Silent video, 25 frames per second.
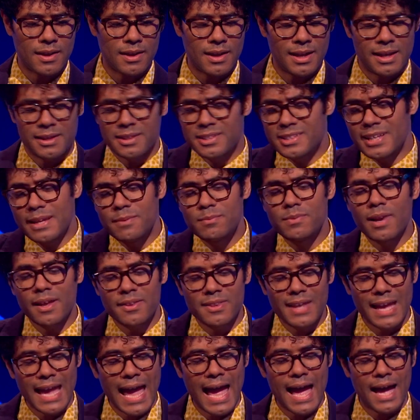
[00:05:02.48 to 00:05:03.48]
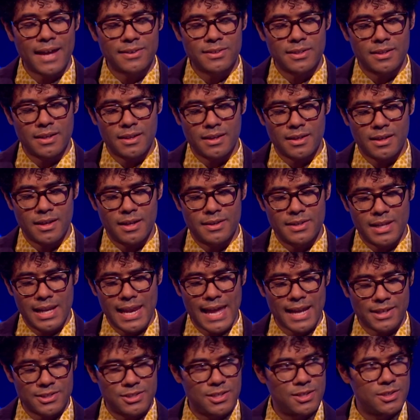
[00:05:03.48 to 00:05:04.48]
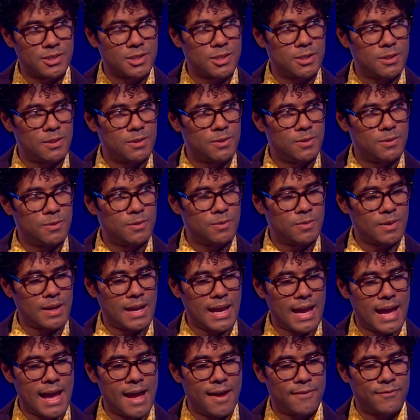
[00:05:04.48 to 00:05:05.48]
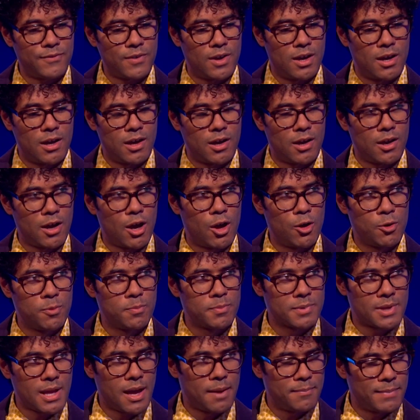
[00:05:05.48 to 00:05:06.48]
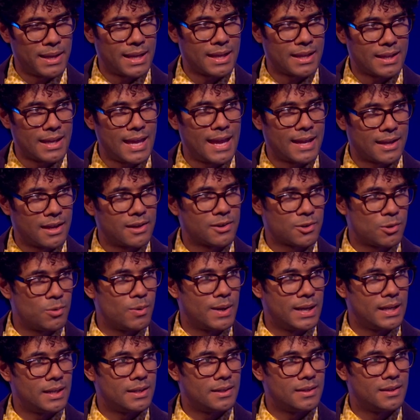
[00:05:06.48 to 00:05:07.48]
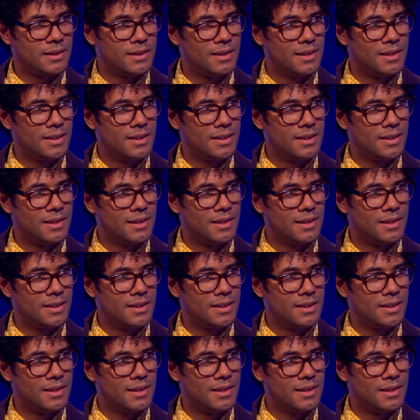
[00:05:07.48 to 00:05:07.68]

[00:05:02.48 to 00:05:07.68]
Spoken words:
It seemed like they had an election to have a homecoming king and queen.